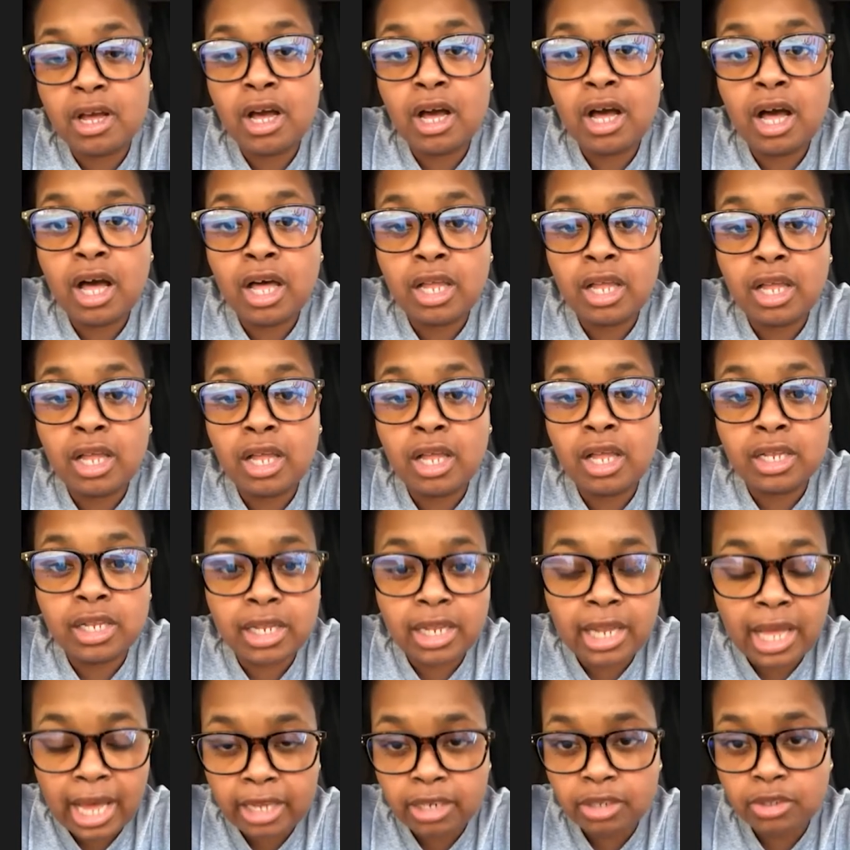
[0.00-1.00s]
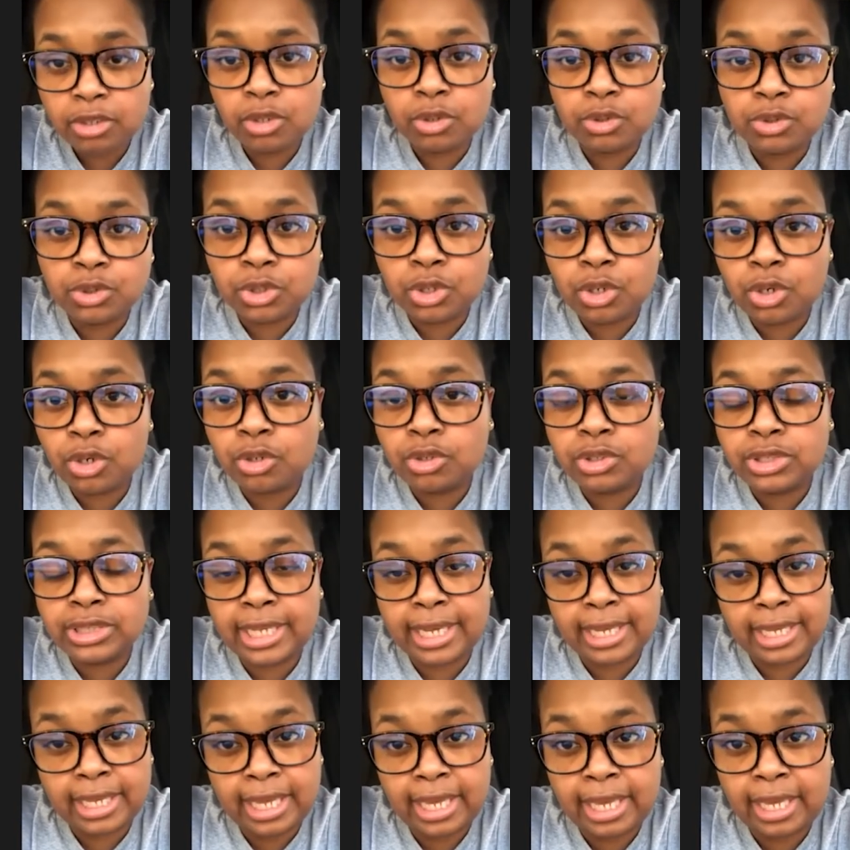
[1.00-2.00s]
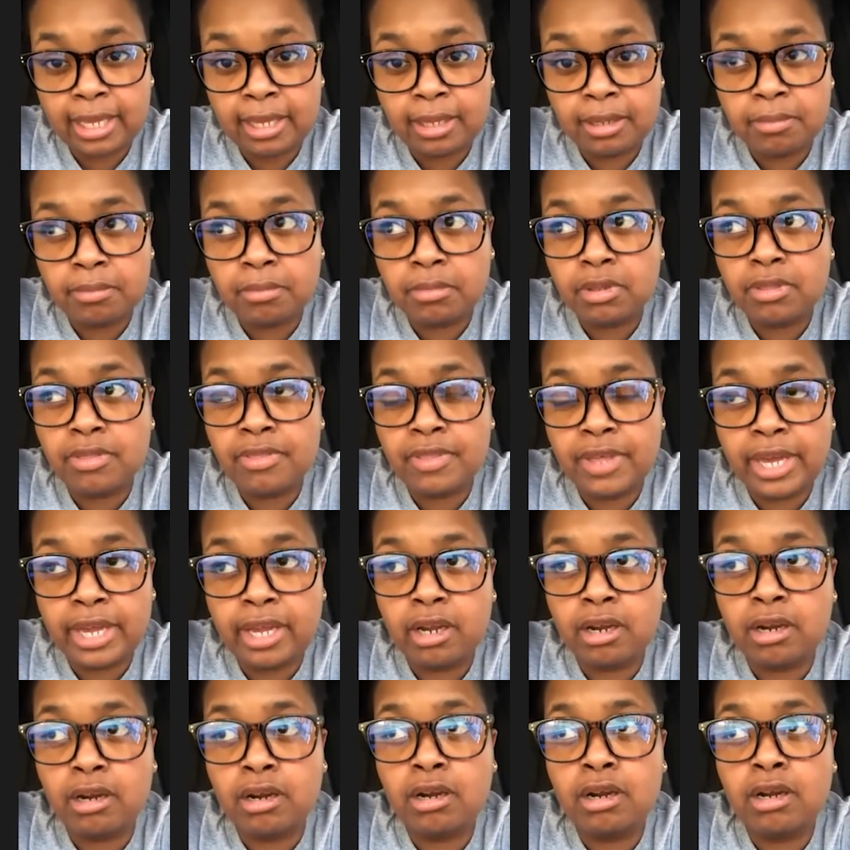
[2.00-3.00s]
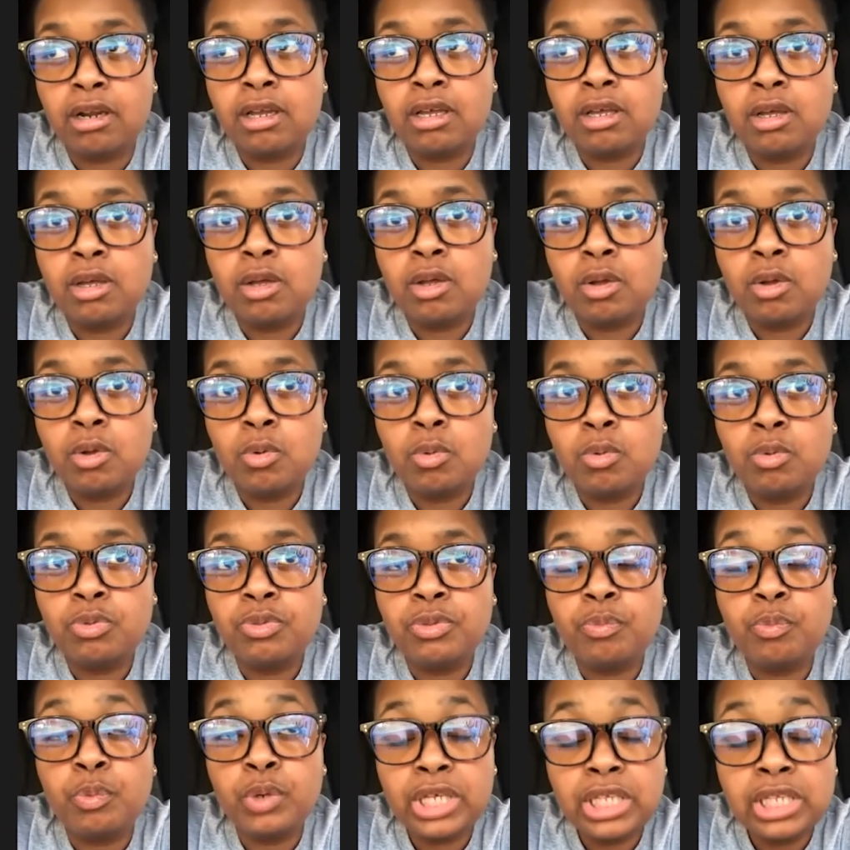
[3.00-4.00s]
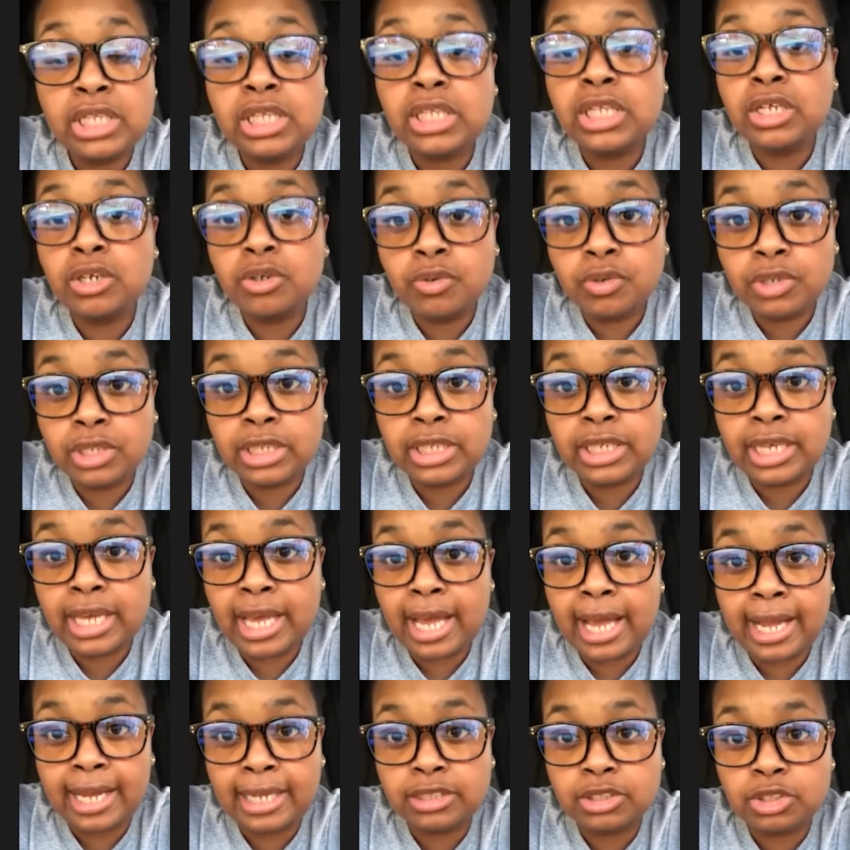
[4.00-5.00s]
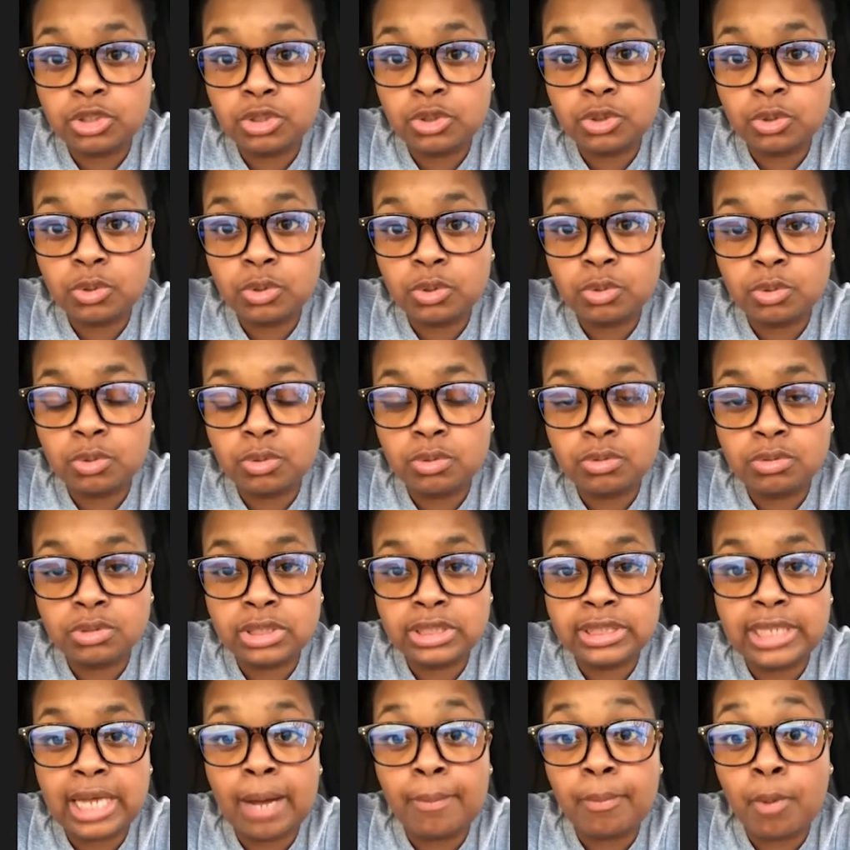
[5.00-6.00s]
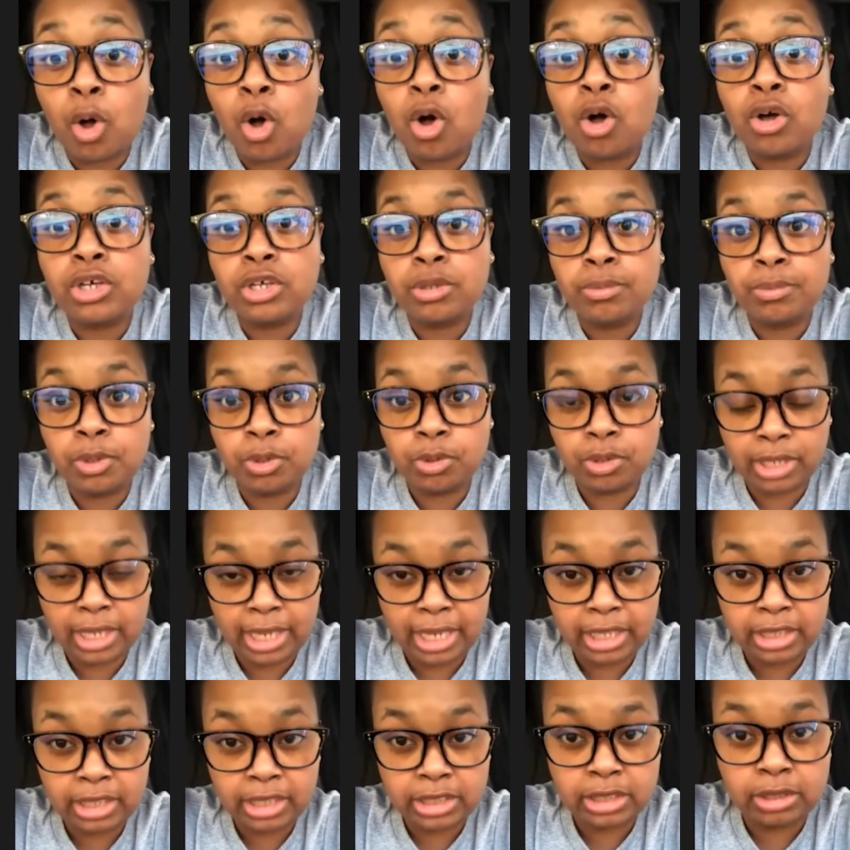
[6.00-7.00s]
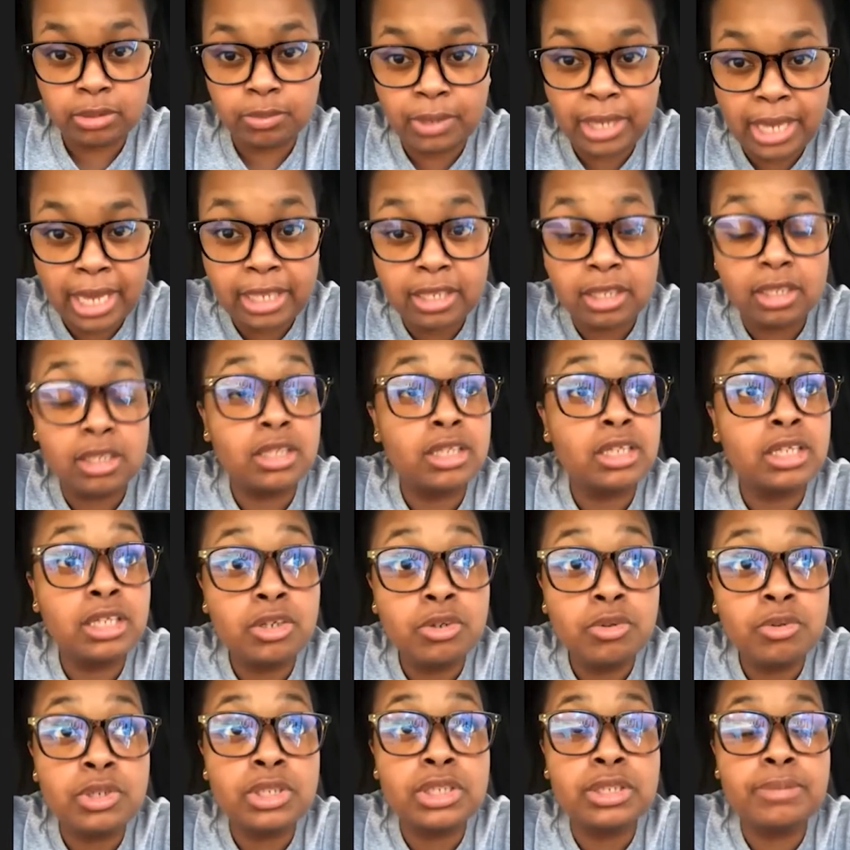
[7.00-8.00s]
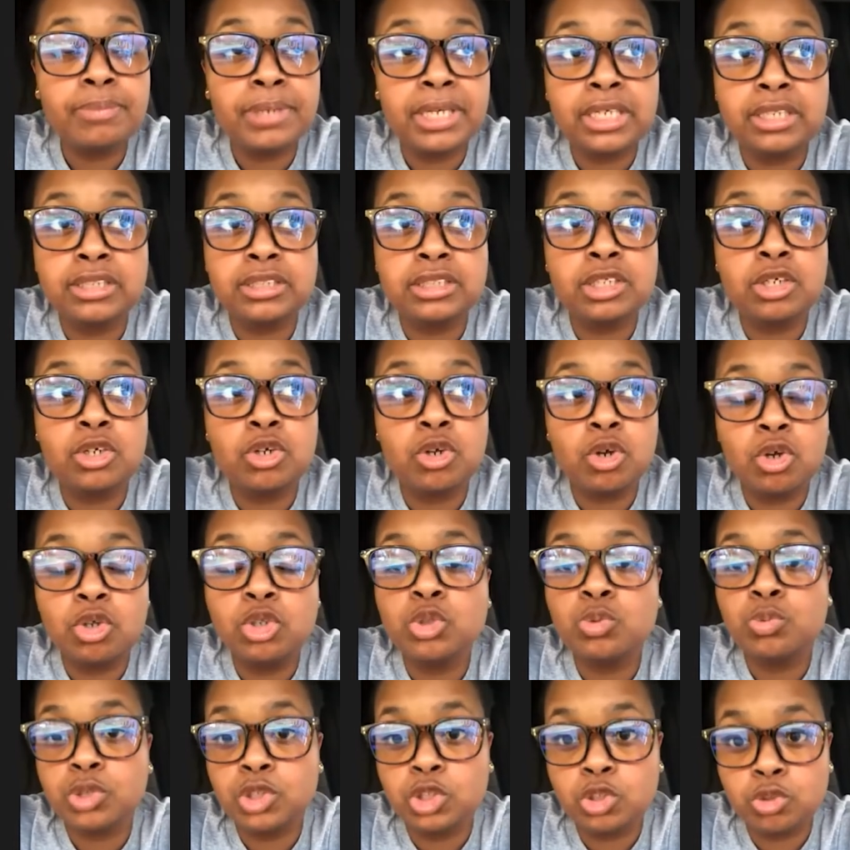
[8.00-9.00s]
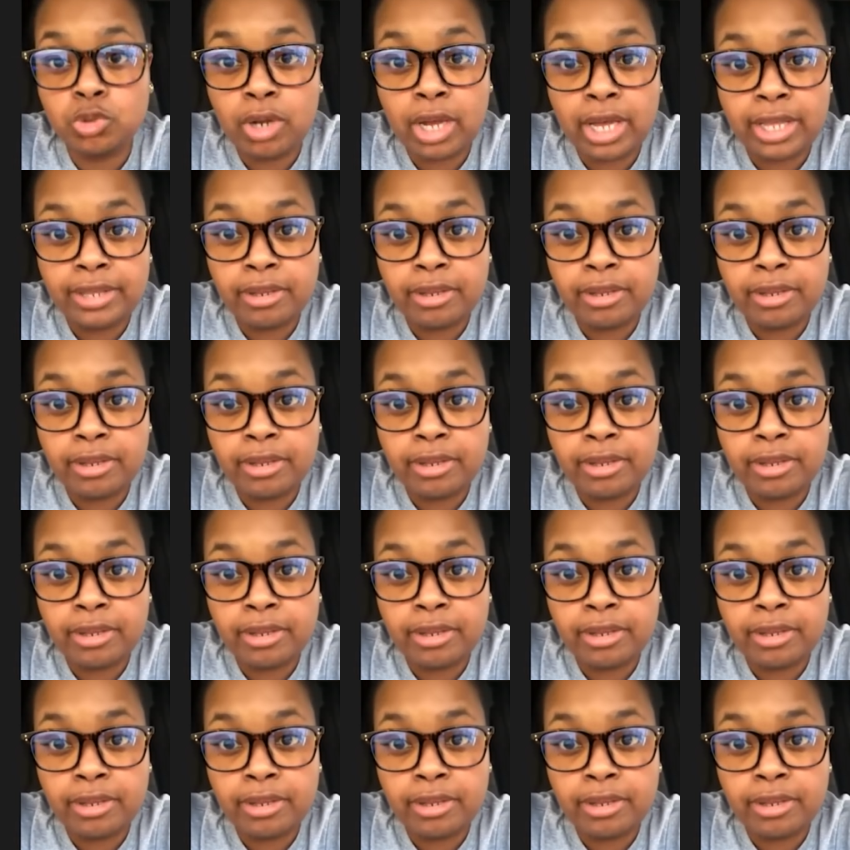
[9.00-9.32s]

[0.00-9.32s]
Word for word: A lot of those girls that came there we literally had to stop all communication. We had to literally, because the girls would try